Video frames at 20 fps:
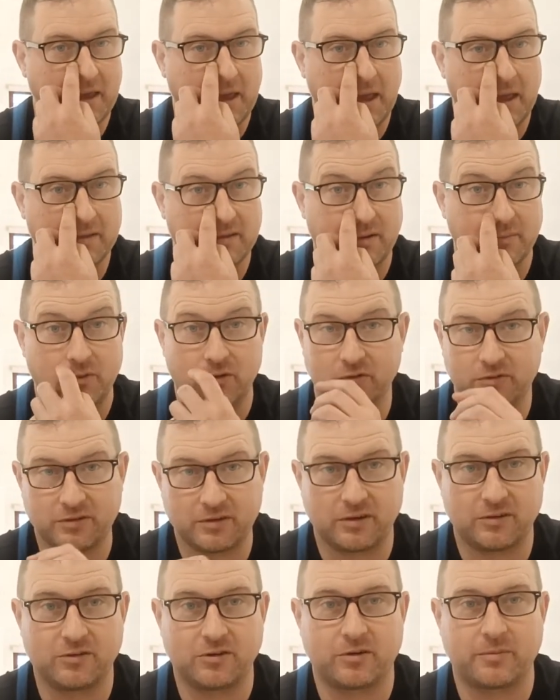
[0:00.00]
And I'm also
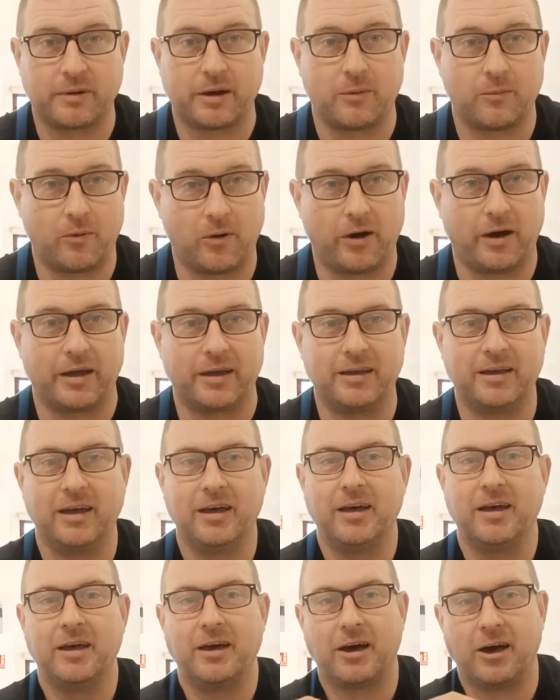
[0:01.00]
going to talk about why
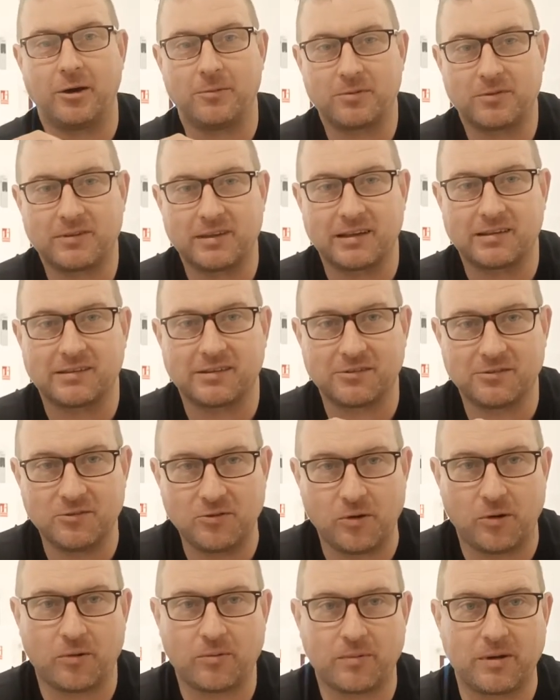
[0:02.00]
Upsticks is
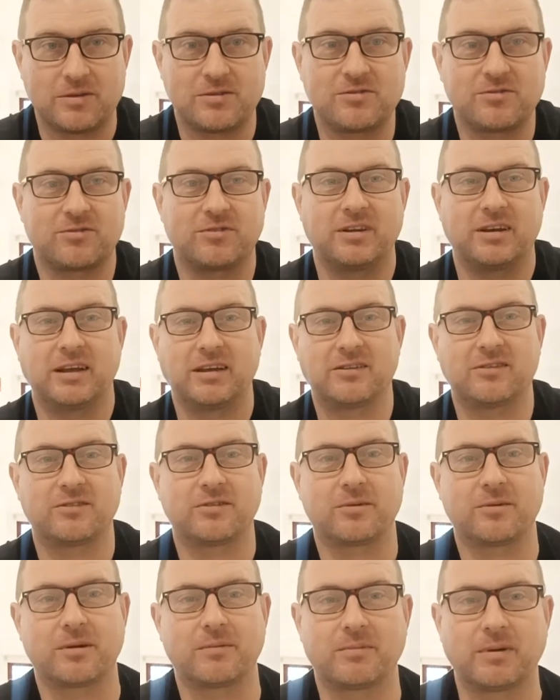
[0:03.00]
not registering
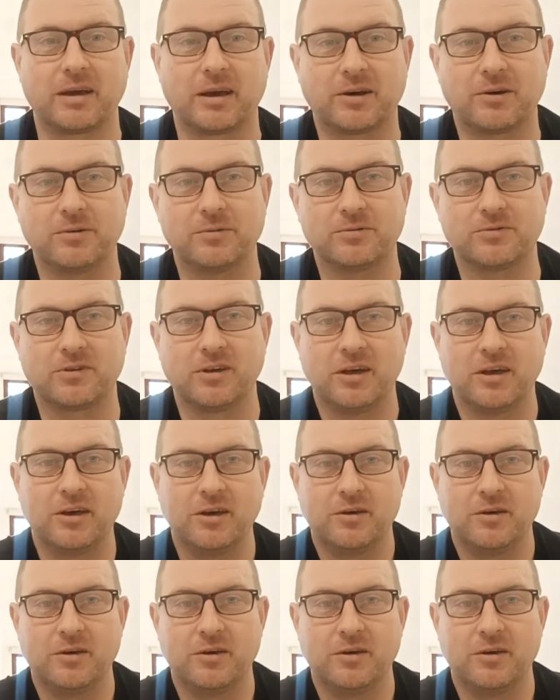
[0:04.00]
historic vehicles